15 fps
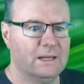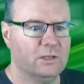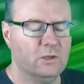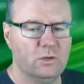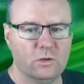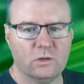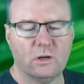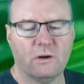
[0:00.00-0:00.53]

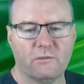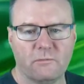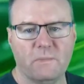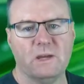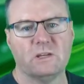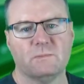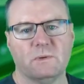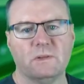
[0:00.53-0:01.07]
unit of
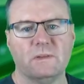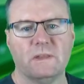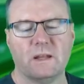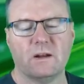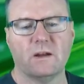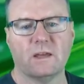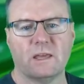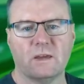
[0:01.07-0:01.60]
measurement
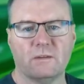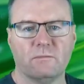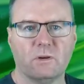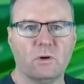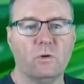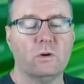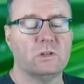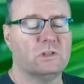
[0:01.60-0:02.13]
that I can
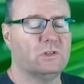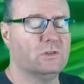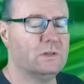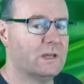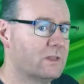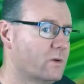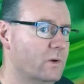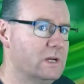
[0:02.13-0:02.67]
record it to.
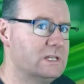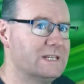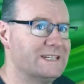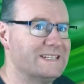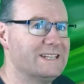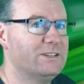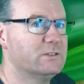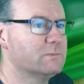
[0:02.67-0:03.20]
Now the question
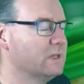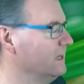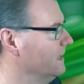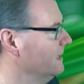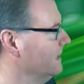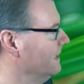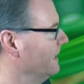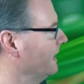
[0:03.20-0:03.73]
tells me
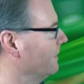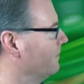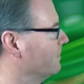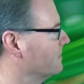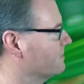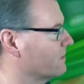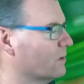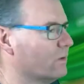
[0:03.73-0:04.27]
it
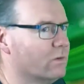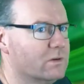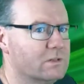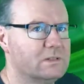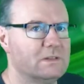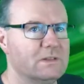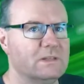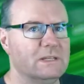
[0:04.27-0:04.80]
was recorded
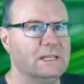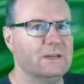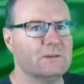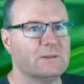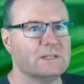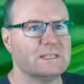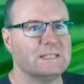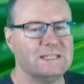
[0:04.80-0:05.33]
to the
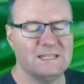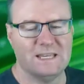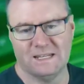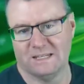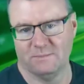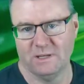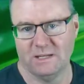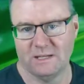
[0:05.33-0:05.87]
nearest
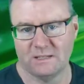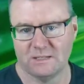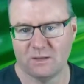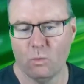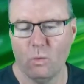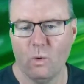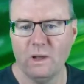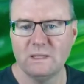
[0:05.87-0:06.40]
centimeter. So
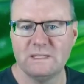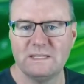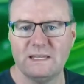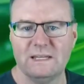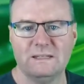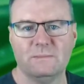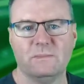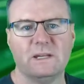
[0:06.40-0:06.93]
1
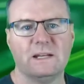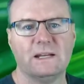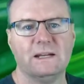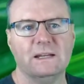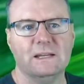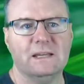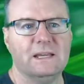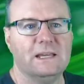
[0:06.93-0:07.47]
centimeter
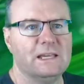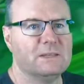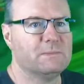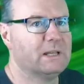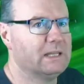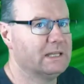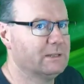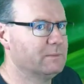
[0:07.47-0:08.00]
is
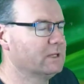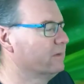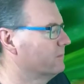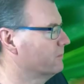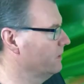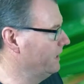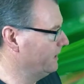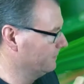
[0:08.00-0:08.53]
my limit of
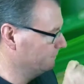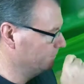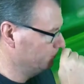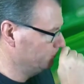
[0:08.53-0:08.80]
reading.